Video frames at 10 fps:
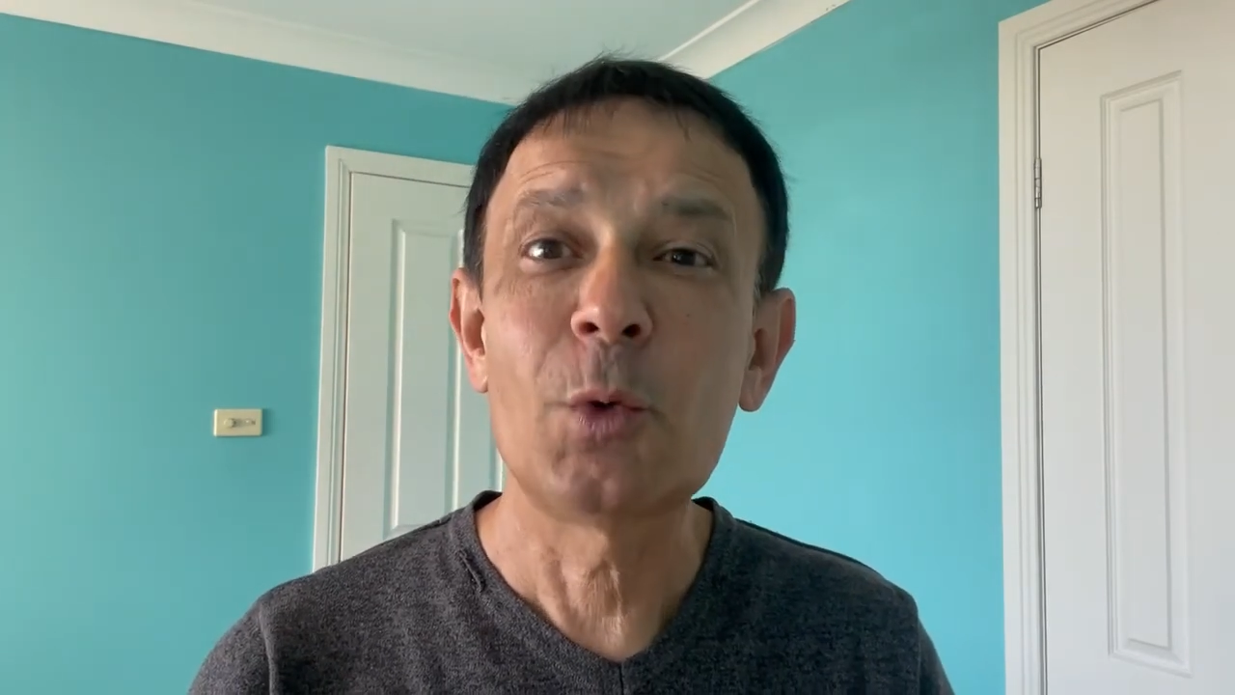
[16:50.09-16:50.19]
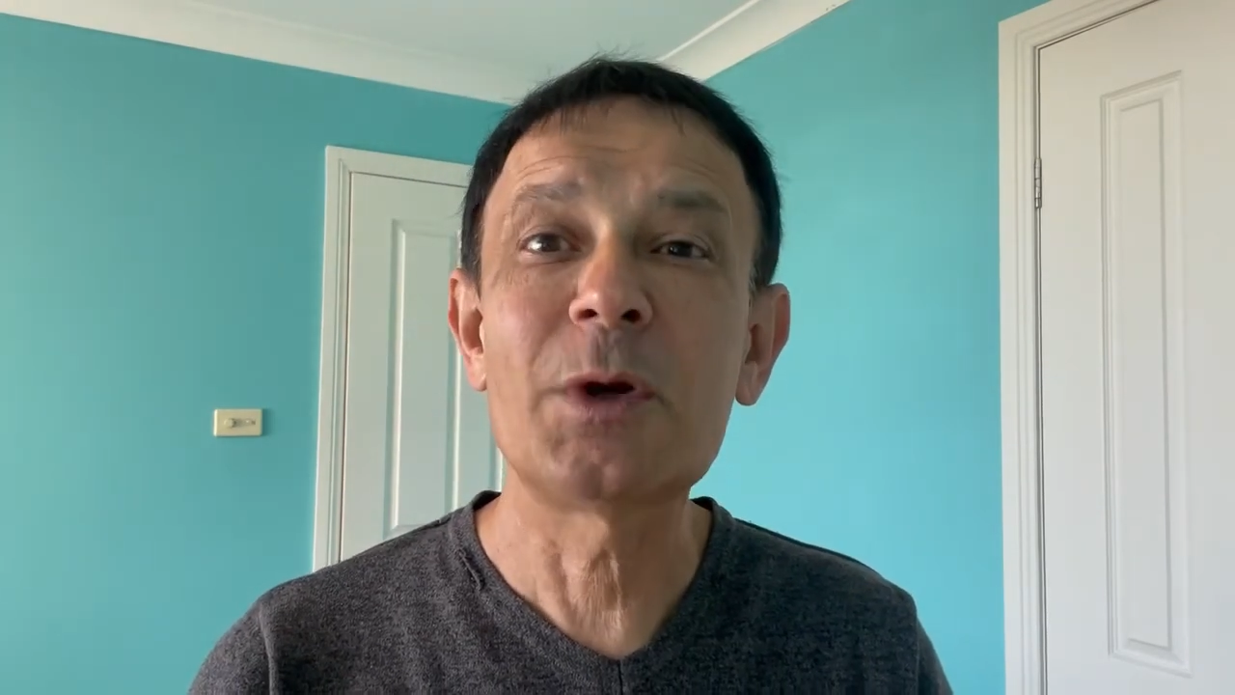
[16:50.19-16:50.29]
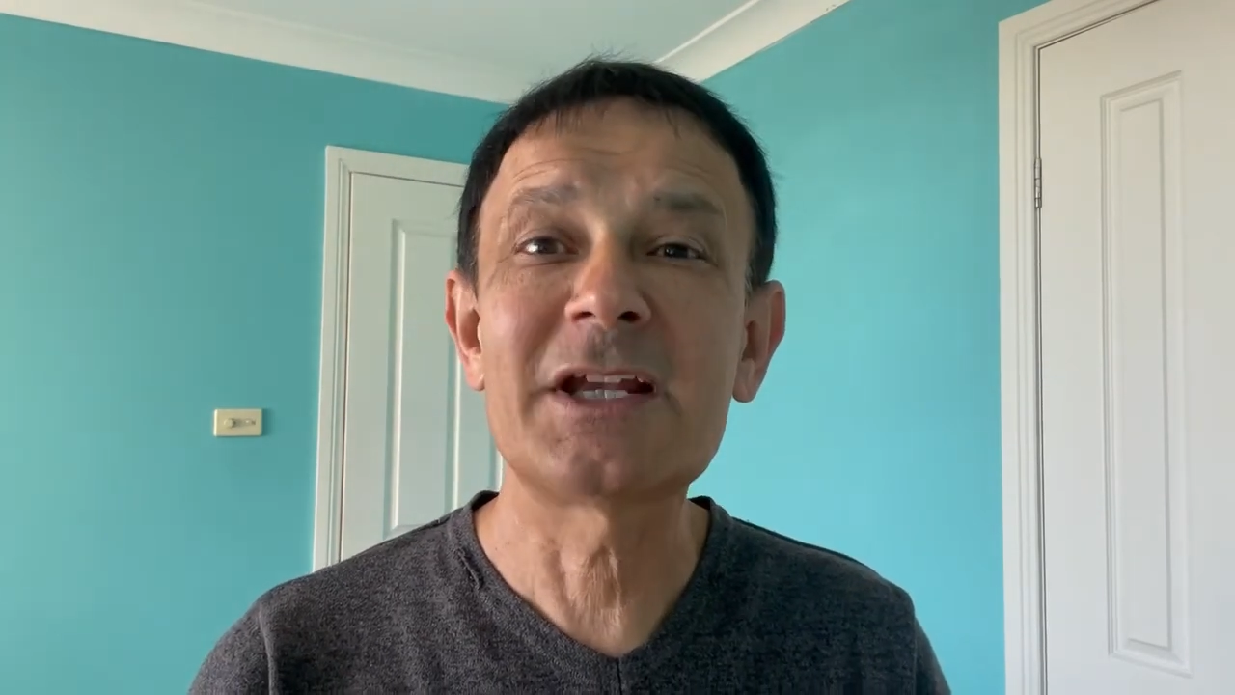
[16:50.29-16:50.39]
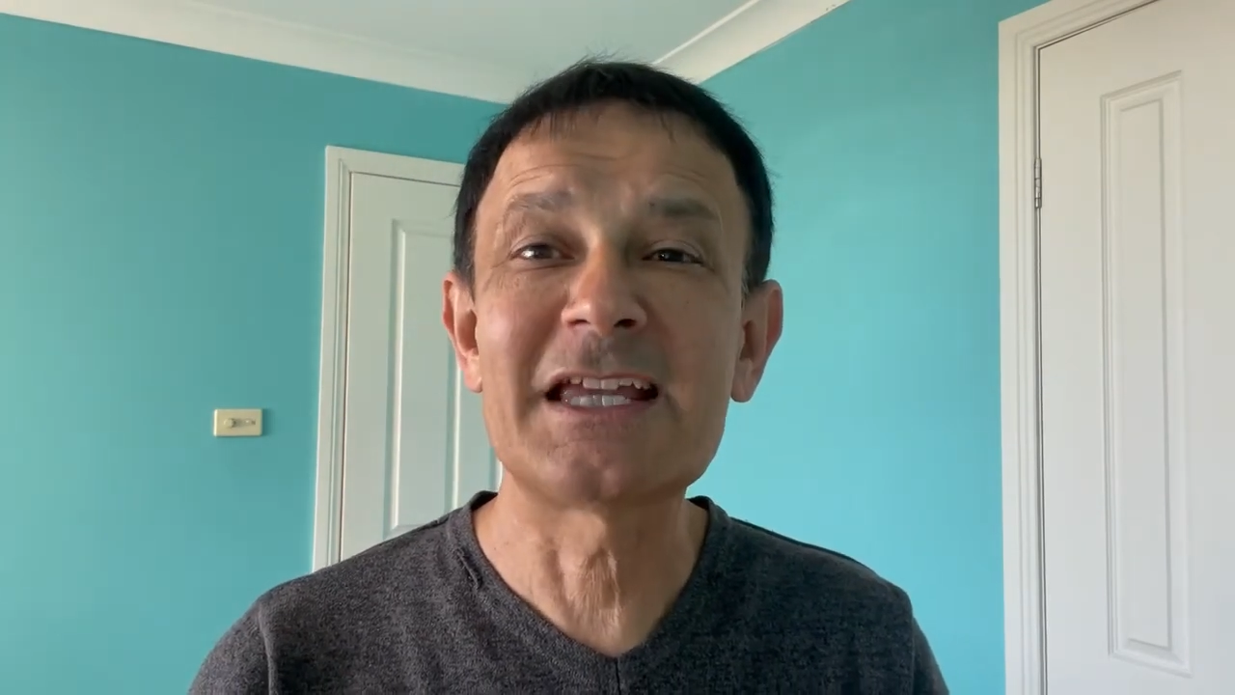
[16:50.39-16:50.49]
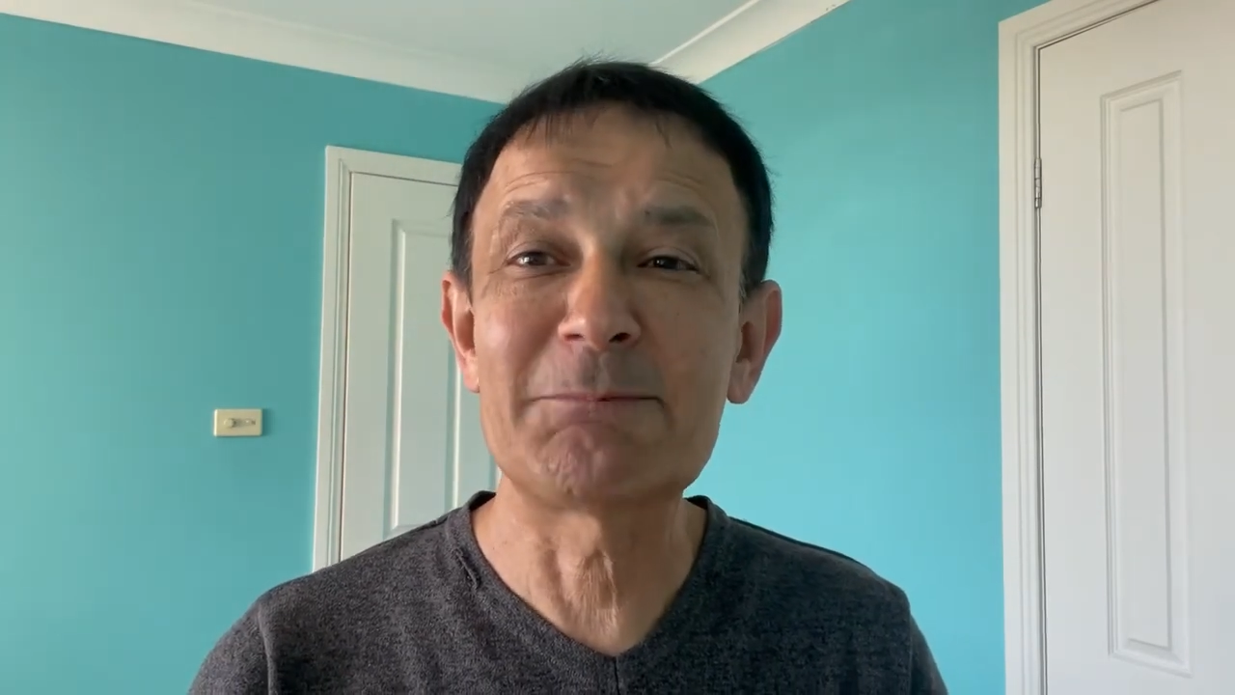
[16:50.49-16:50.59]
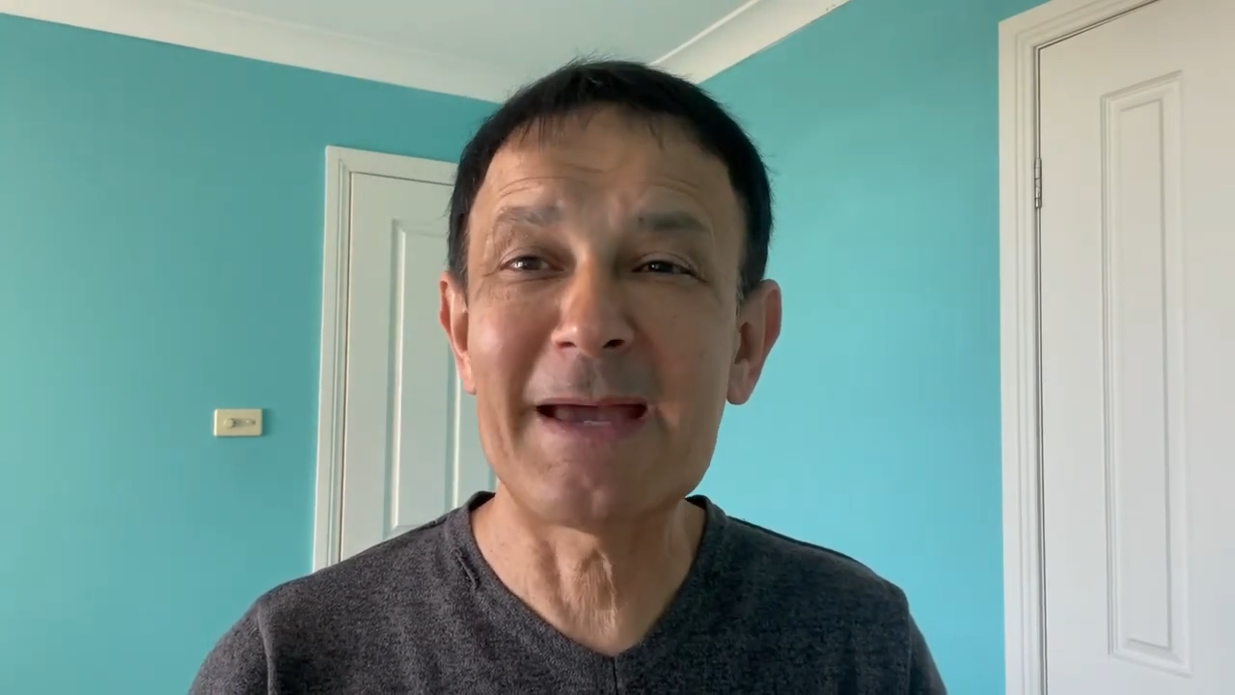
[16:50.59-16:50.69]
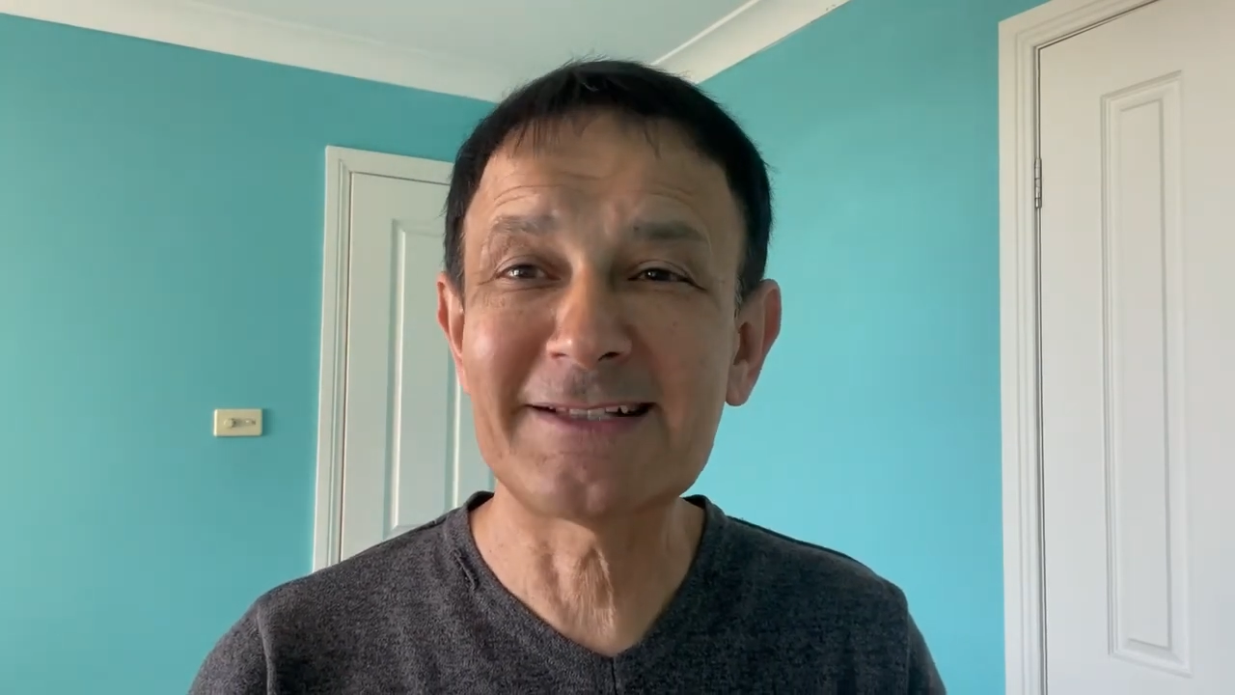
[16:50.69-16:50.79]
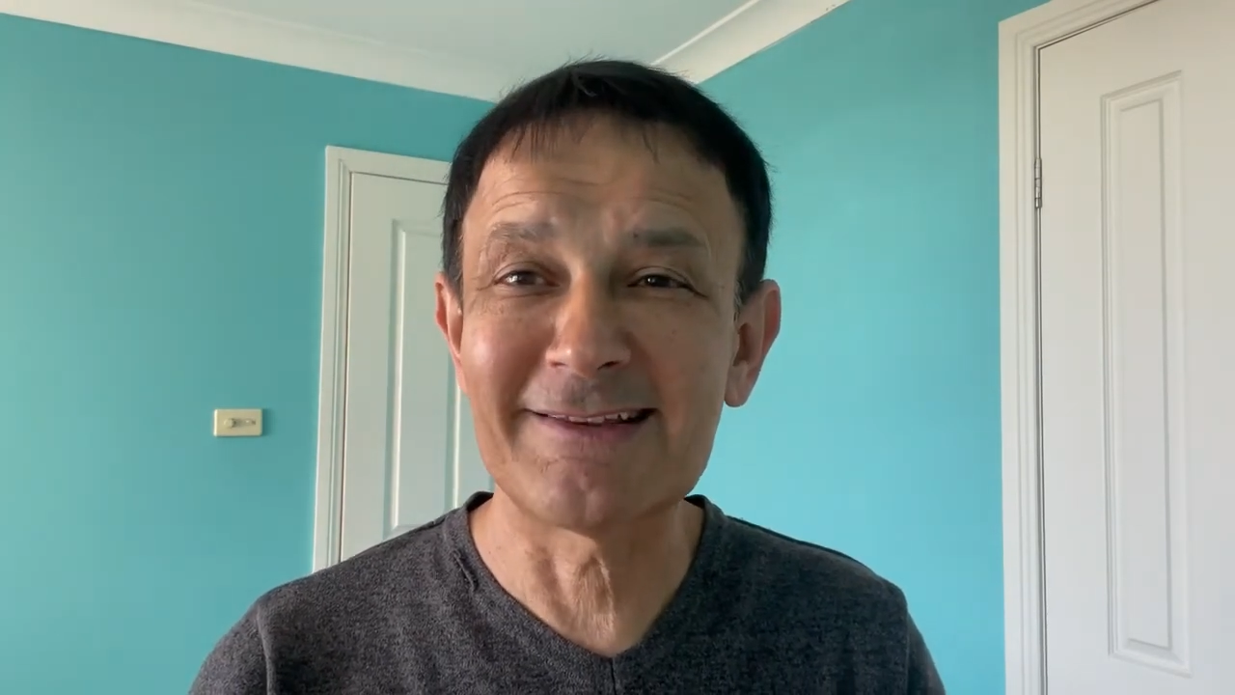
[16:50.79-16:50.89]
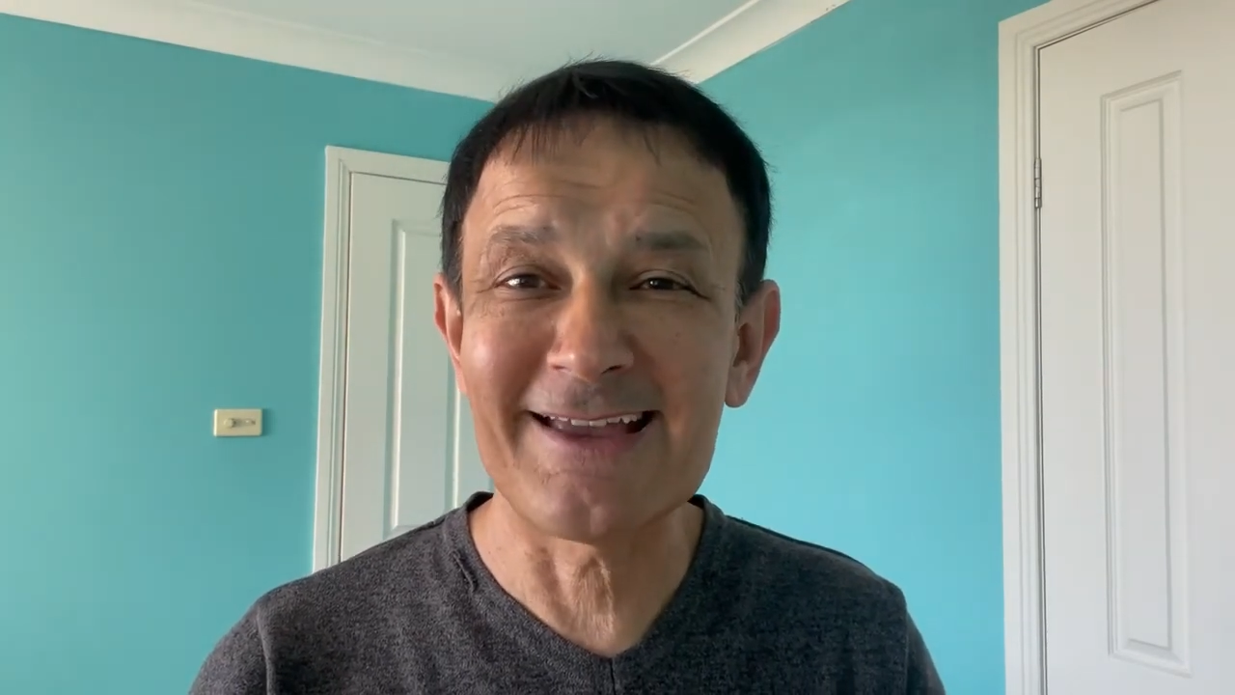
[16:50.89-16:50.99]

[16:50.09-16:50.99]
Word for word: We're going to get back to